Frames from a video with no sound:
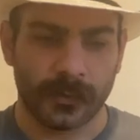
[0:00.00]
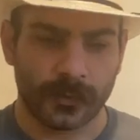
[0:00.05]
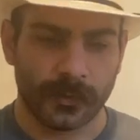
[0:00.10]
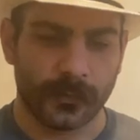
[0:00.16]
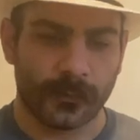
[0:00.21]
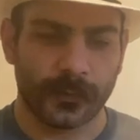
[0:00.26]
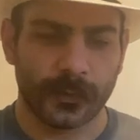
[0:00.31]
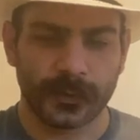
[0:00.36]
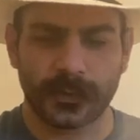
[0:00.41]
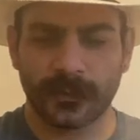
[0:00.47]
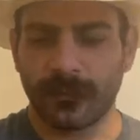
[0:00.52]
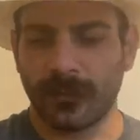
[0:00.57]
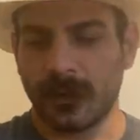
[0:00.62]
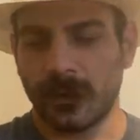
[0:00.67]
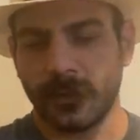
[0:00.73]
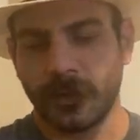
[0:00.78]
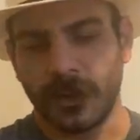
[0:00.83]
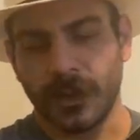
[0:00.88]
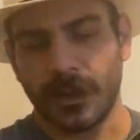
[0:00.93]
So first of
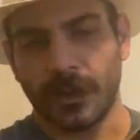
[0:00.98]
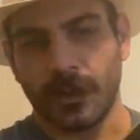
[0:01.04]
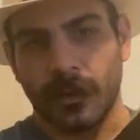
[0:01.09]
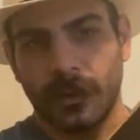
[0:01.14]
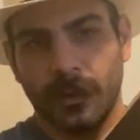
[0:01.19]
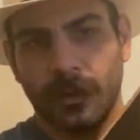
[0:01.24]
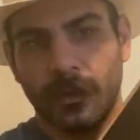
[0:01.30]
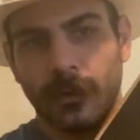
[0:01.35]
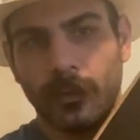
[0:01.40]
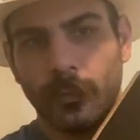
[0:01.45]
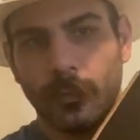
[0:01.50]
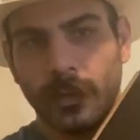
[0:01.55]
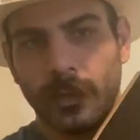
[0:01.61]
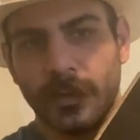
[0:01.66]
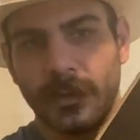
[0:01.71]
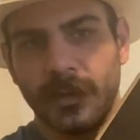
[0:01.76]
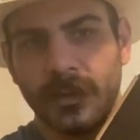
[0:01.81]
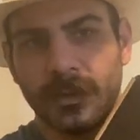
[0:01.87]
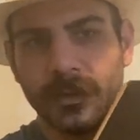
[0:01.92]
all, you get one
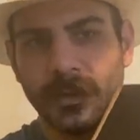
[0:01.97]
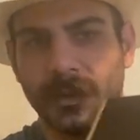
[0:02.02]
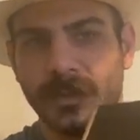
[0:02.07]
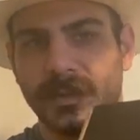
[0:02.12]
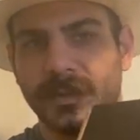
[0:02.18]
of these